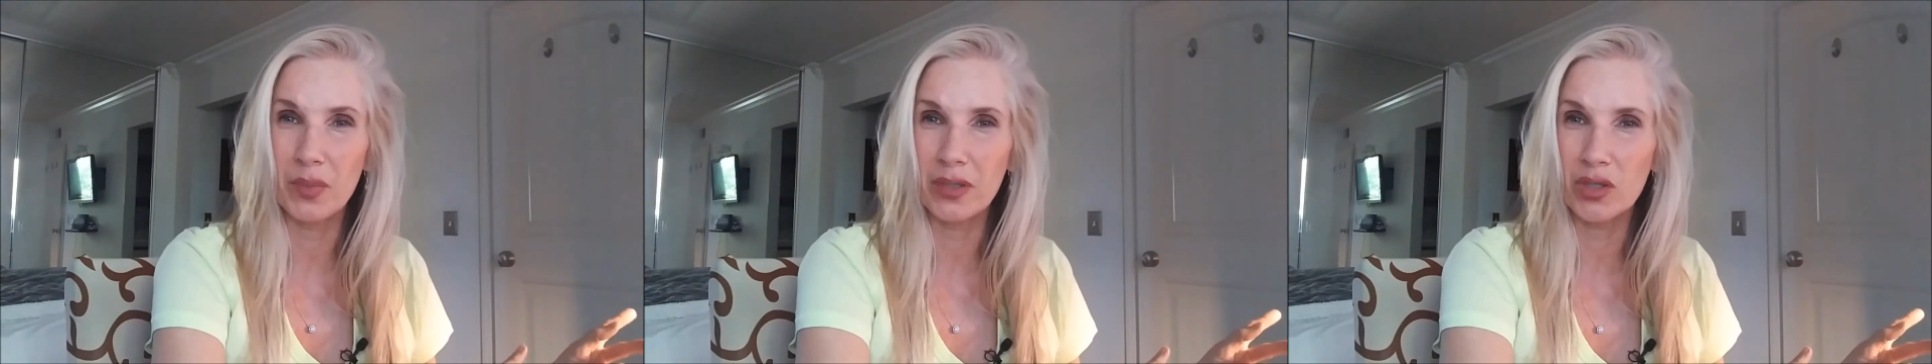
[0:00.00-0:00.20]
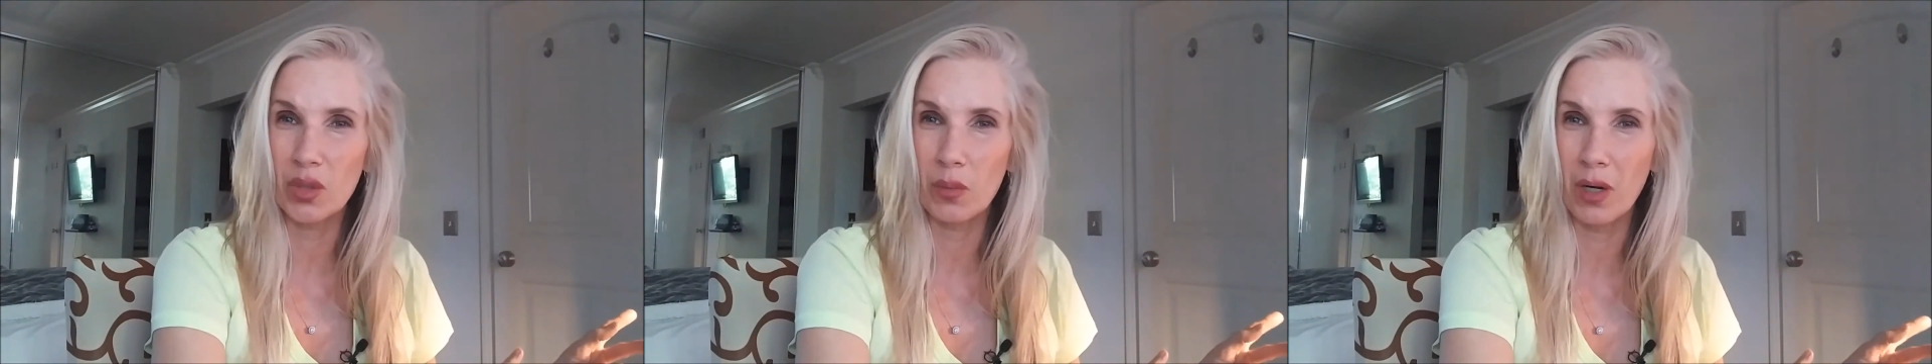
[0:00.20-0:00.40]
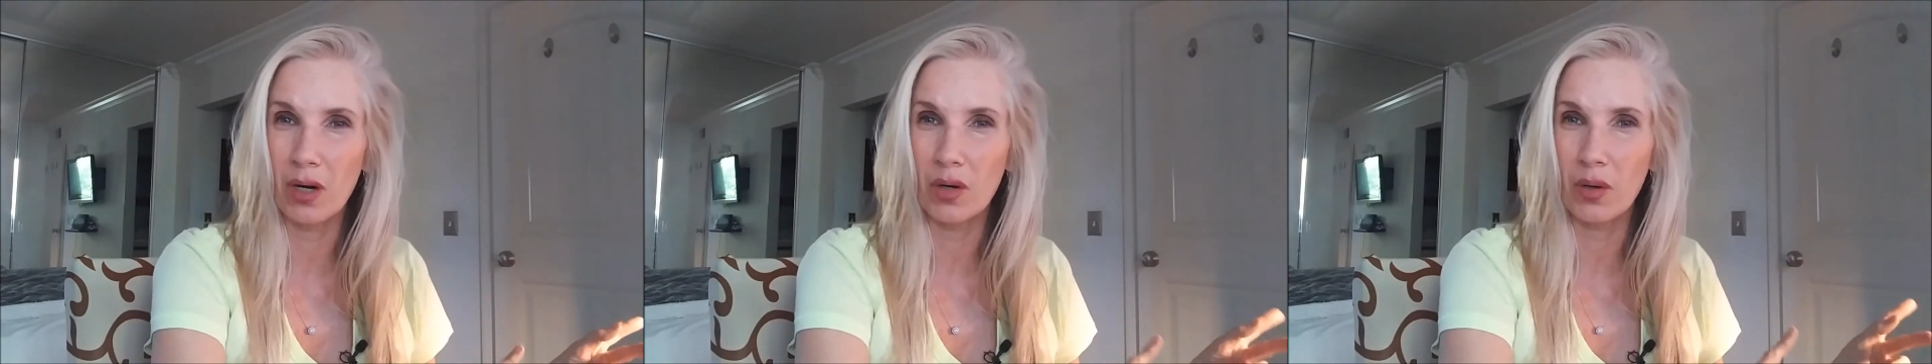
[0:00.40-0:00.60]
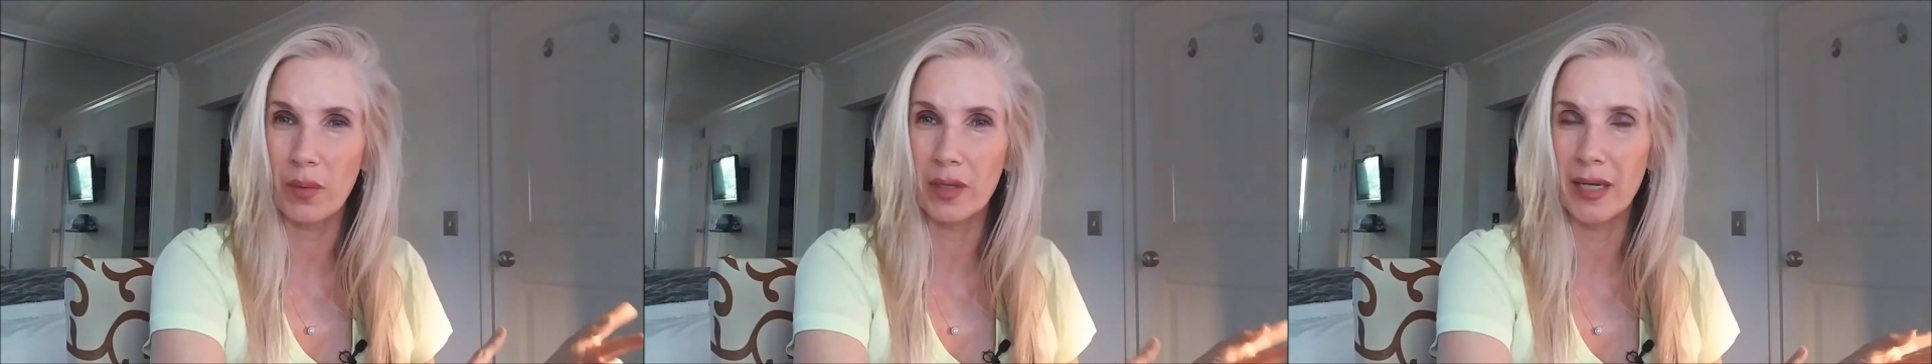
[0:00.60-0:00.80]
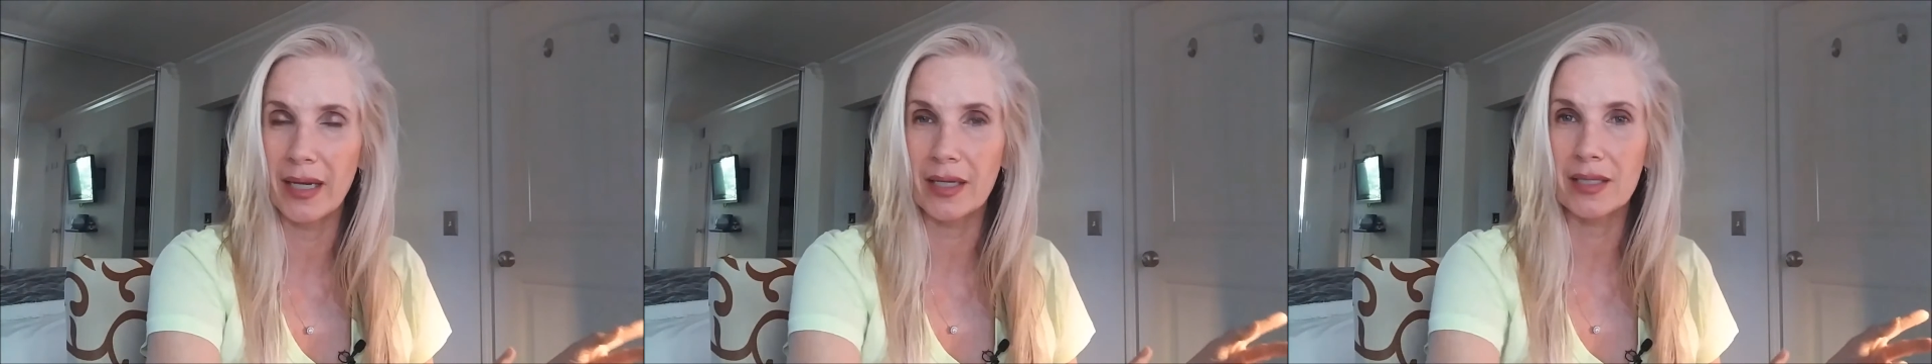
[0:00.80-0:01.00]
to be tomorrow or
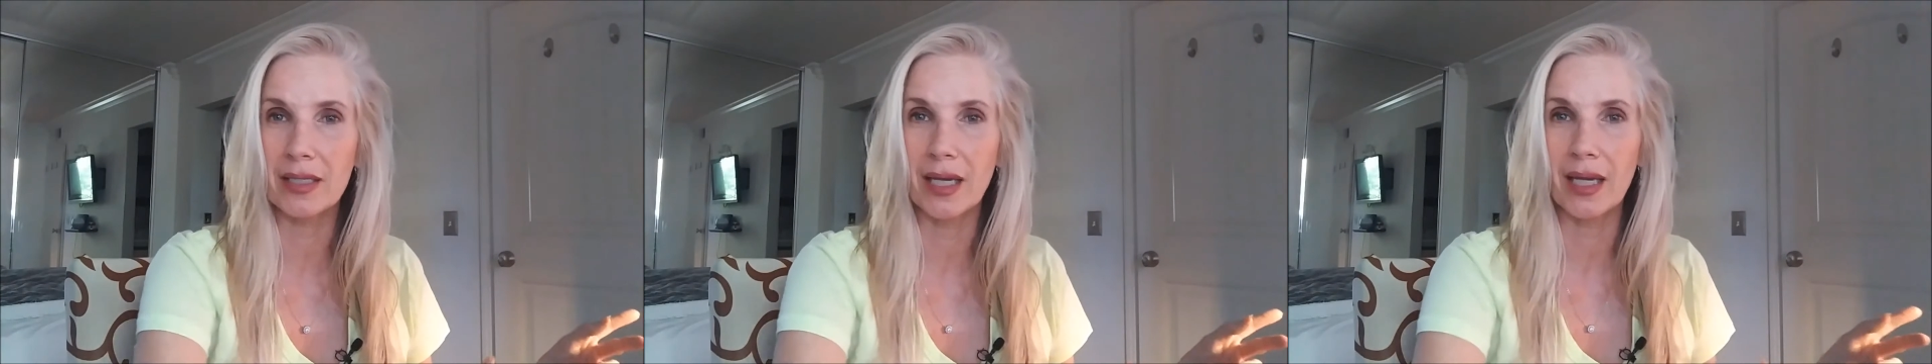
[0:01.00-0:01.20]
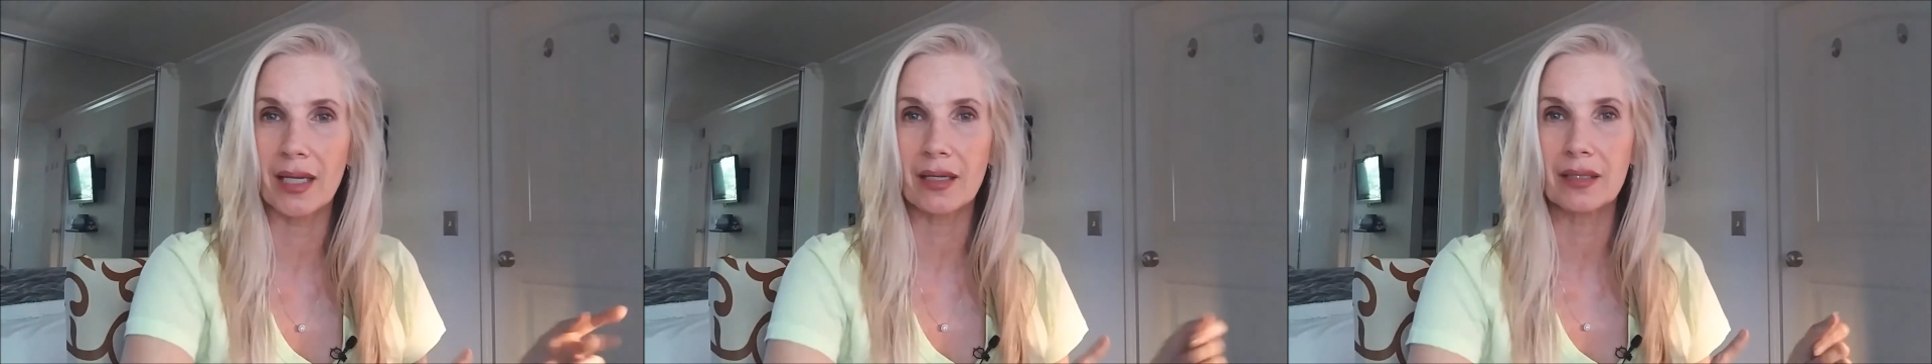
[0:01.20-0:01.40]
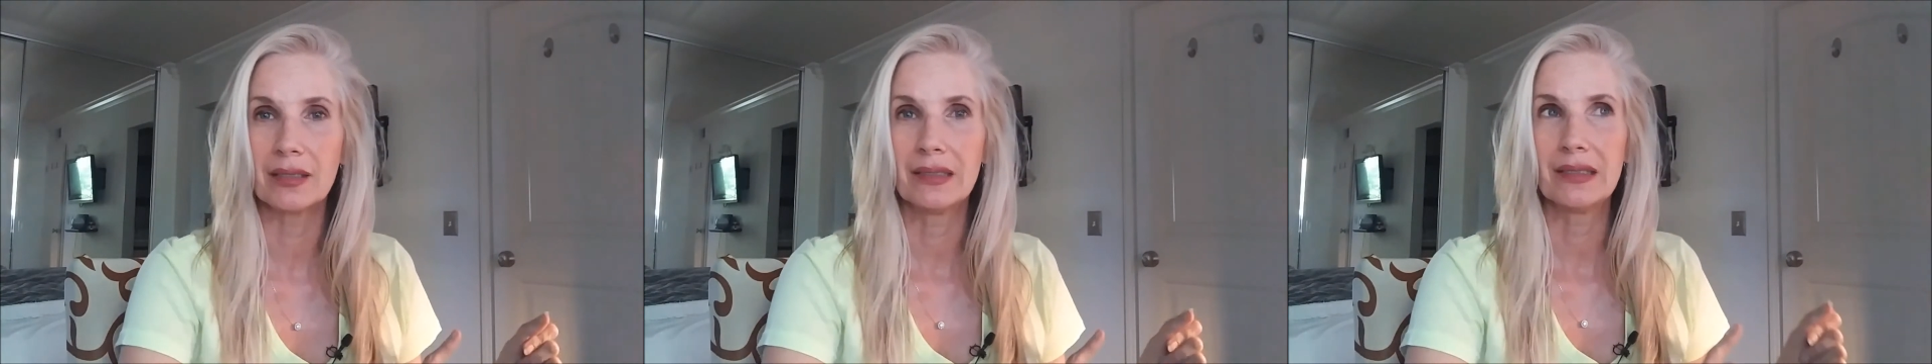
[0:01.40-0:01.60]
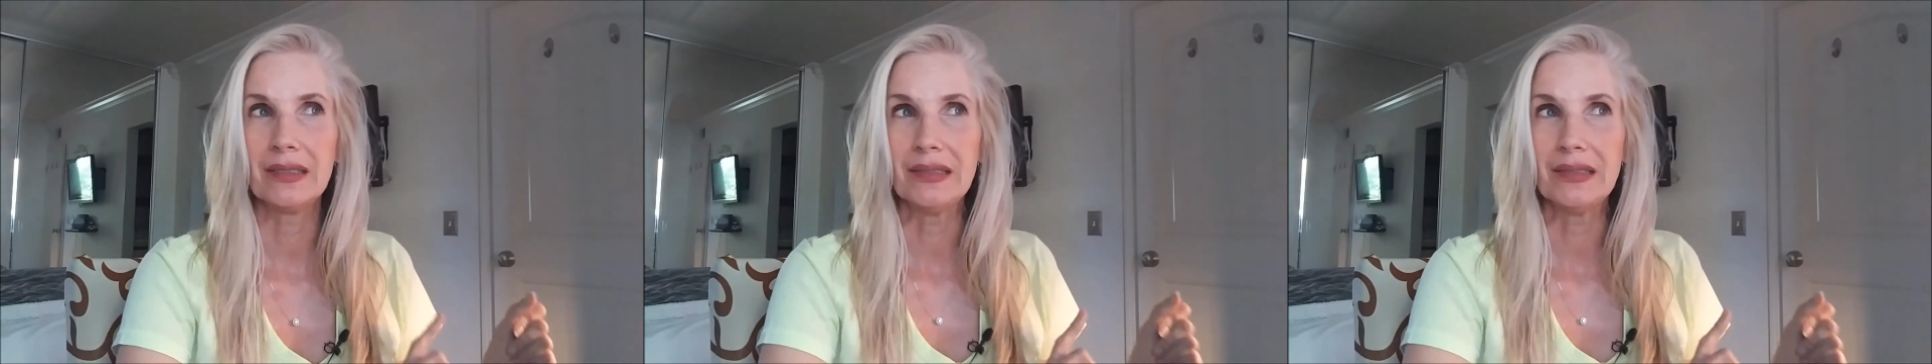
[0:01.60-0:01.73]
the next day,